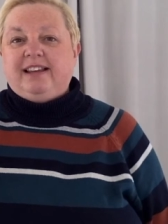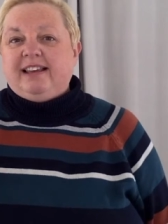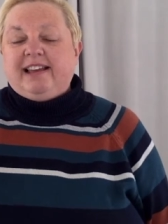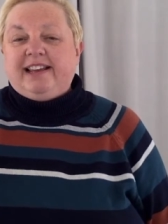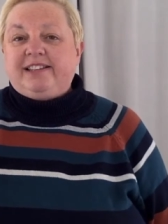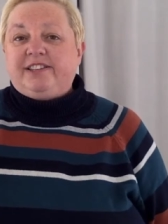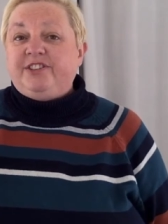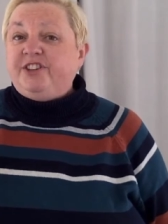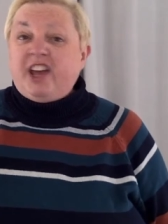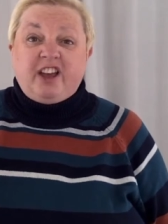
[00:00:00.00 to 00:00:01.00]
it's
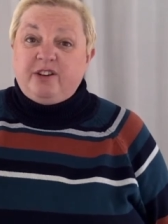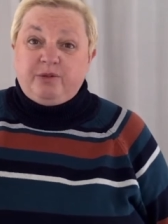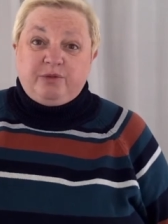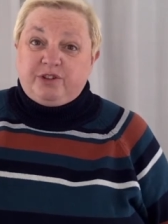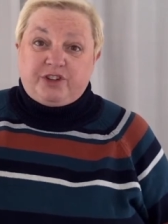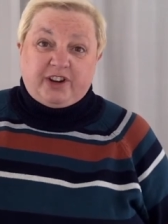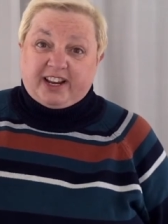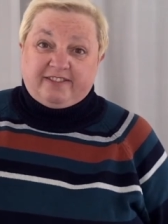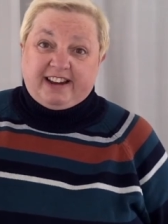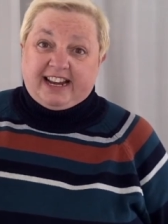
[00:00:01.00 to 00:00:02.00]
no trick
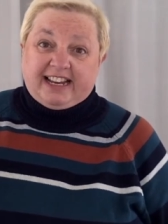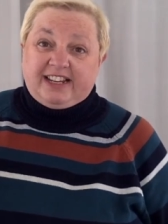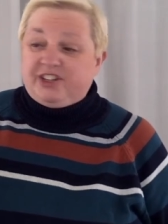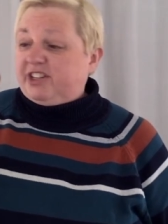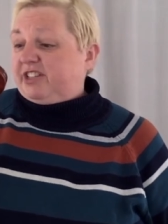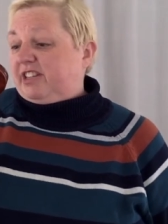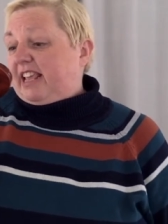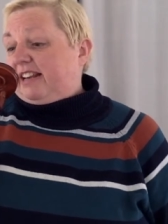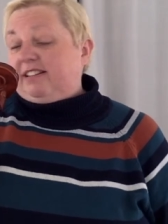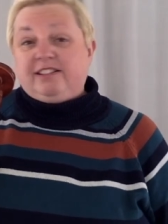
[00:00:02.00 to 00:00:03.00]
really just to
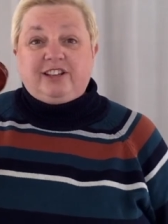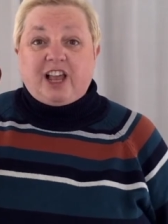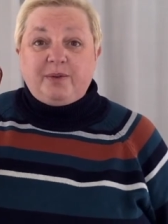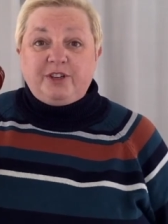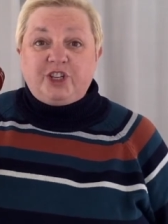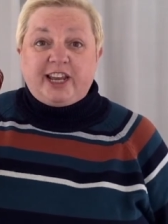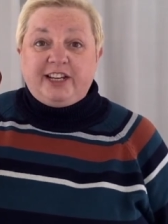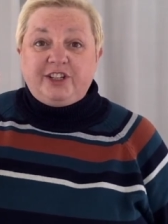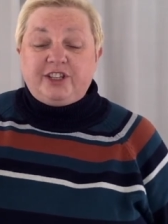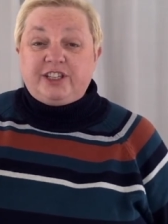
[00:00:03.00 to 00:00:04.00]
then go and
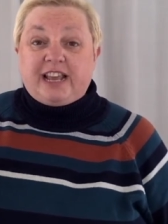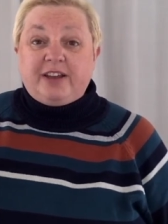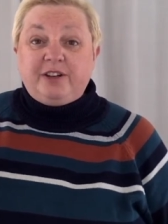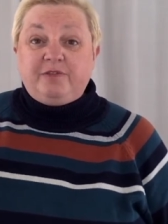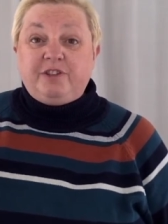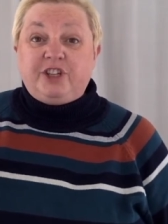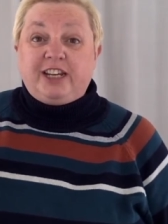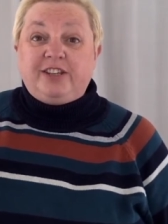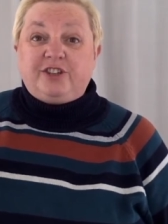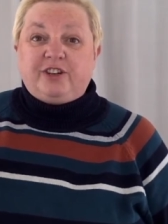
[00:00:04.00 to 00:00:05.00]
change the sound of the G
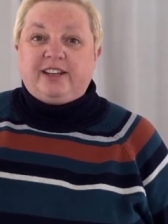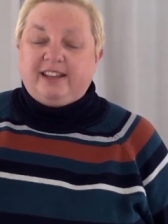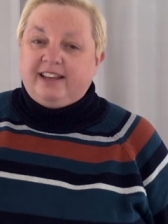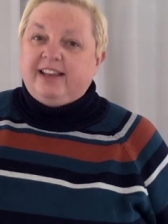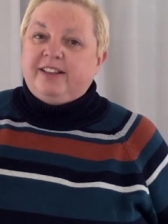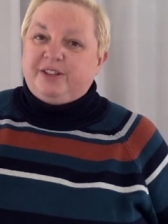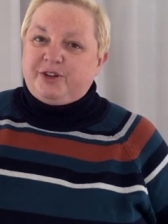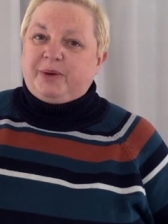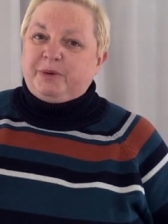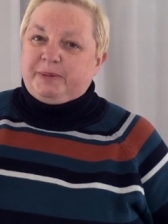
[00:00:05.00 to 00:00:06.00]
string. The
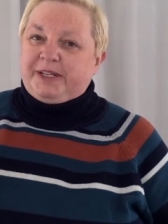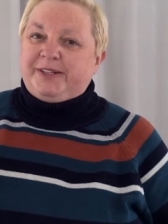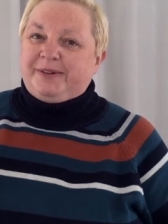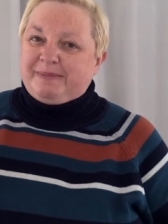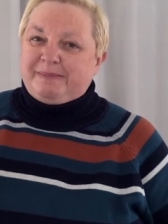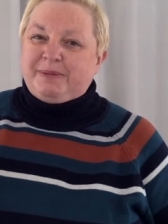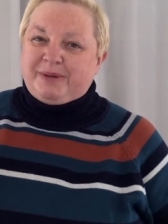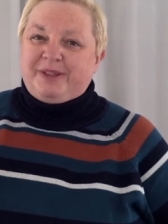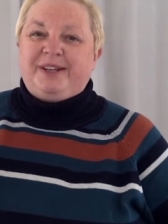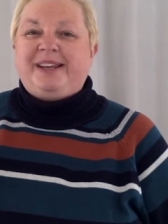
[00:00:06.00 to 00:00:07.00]
trick will be to remember what
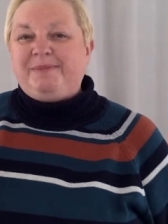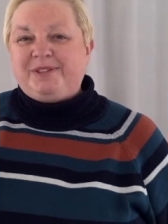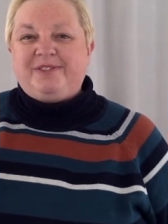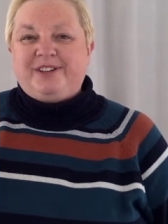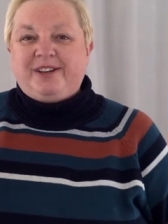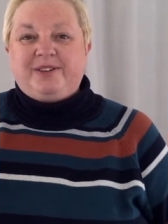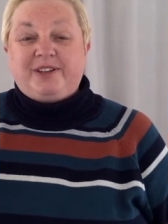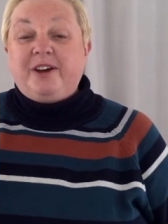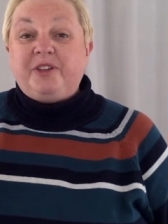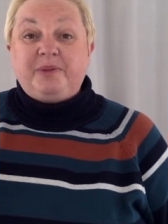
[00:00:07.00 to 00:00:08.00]
the names of the notes
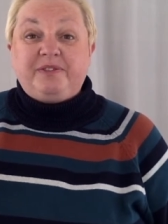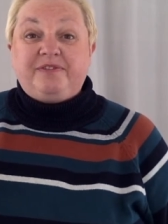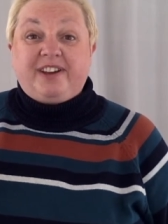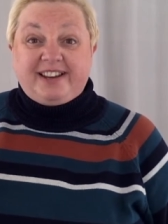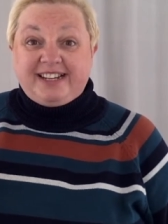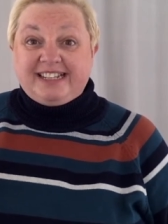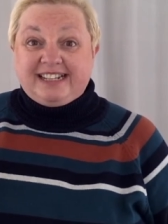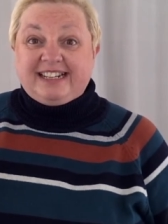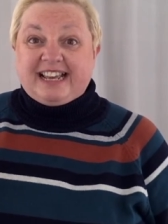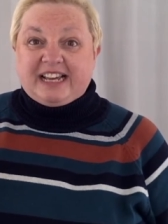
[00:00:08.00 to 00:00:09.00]
are that we're finding
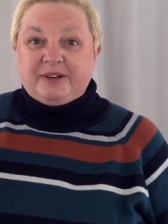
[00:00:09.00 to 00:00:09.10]
now.